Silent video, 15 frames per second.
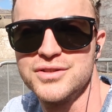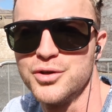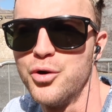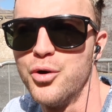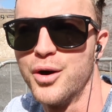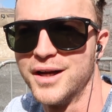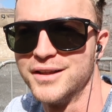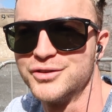
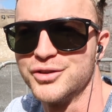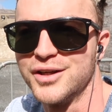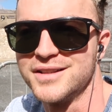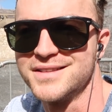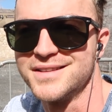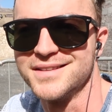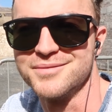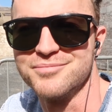So
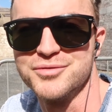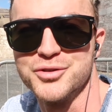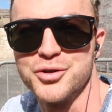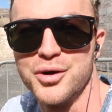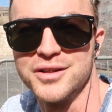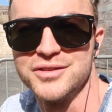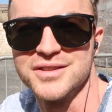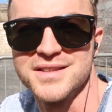interesting,
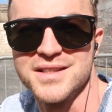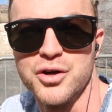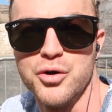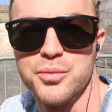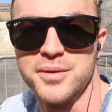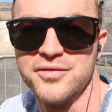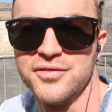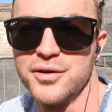so interesting. I
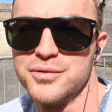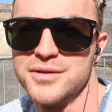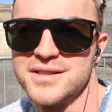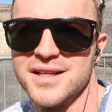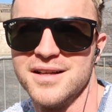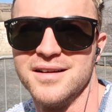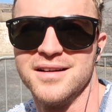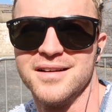hope you found this
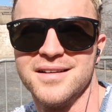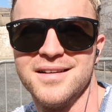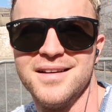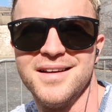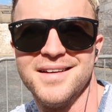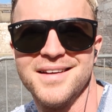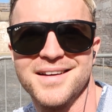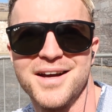little
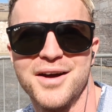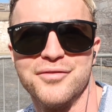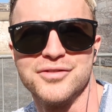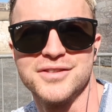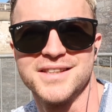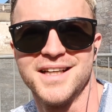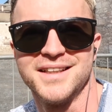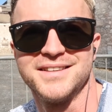
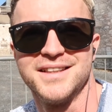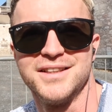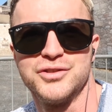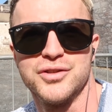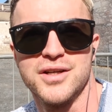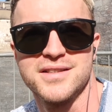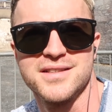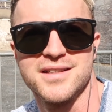conversation
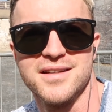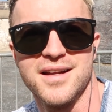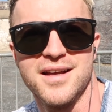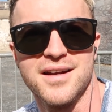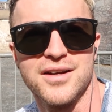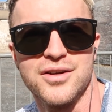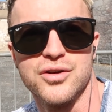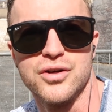interesting,
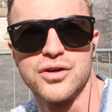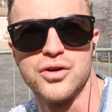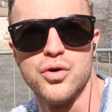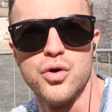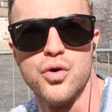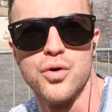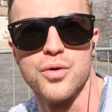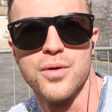and I'm going to
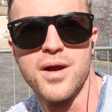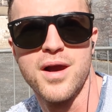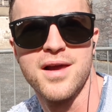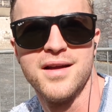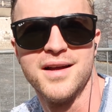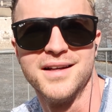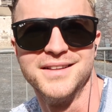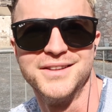go
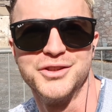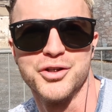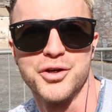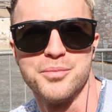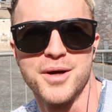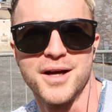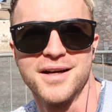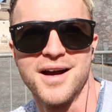
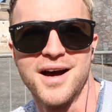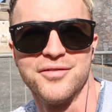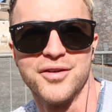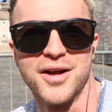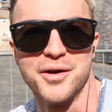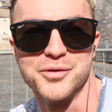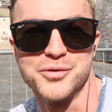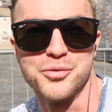enjoy my
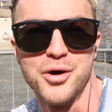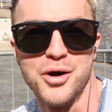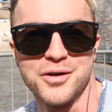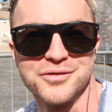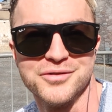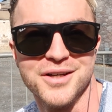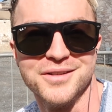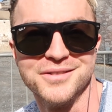coffee. I was
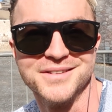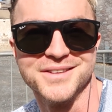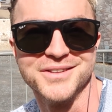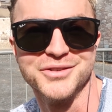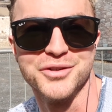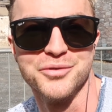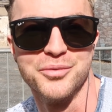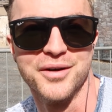walking around
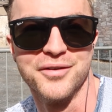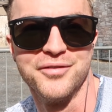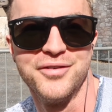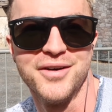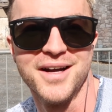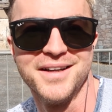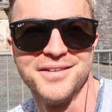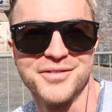Dundrum with a
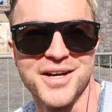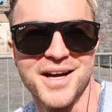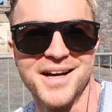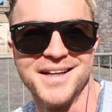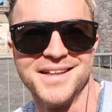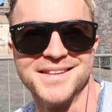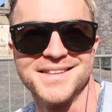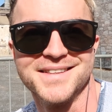Five
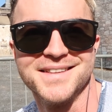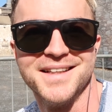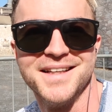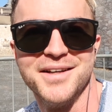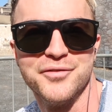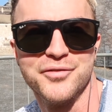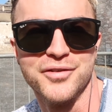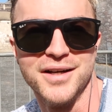Guys
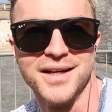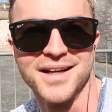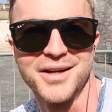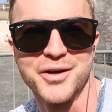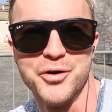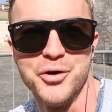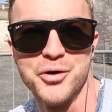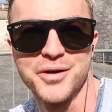vanilla
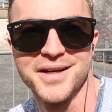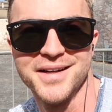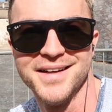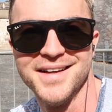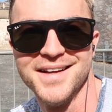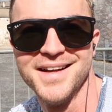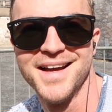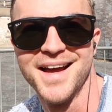coke
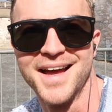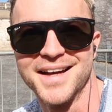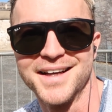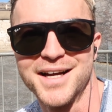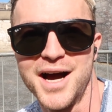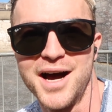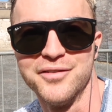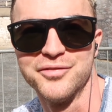and a
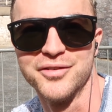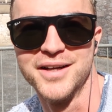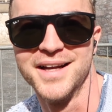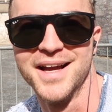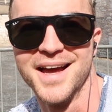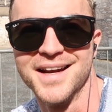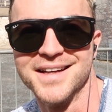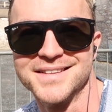coffee
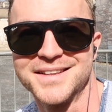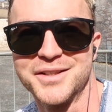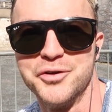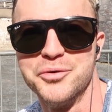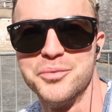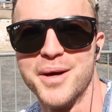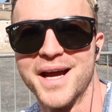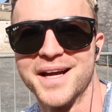and a
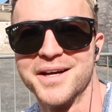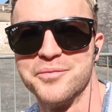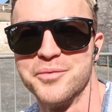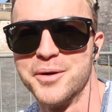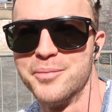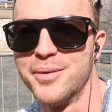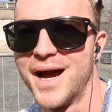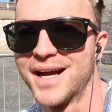school bag on
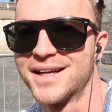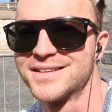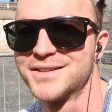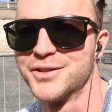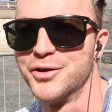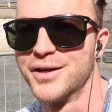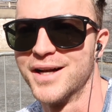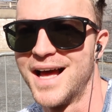my back,
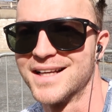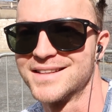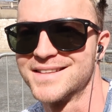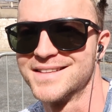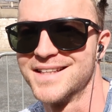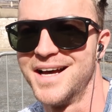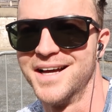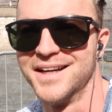
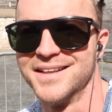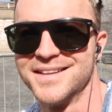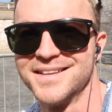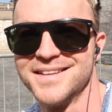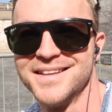sunglasses on.